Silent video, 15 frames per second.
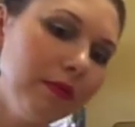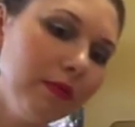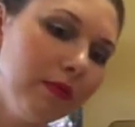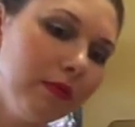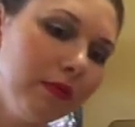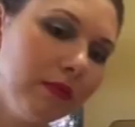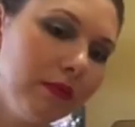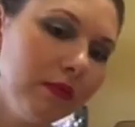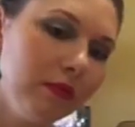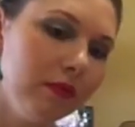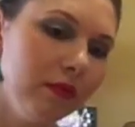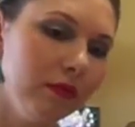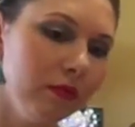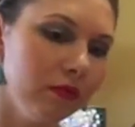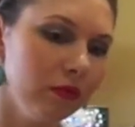
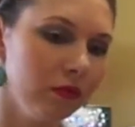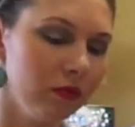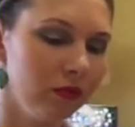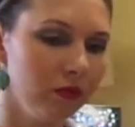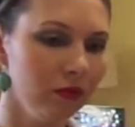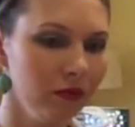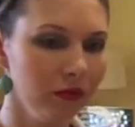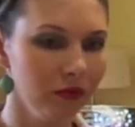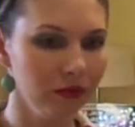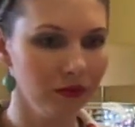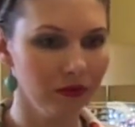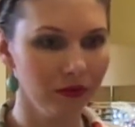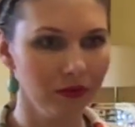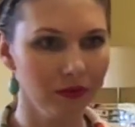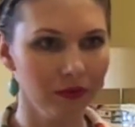
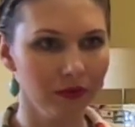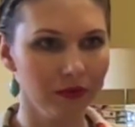[no speech]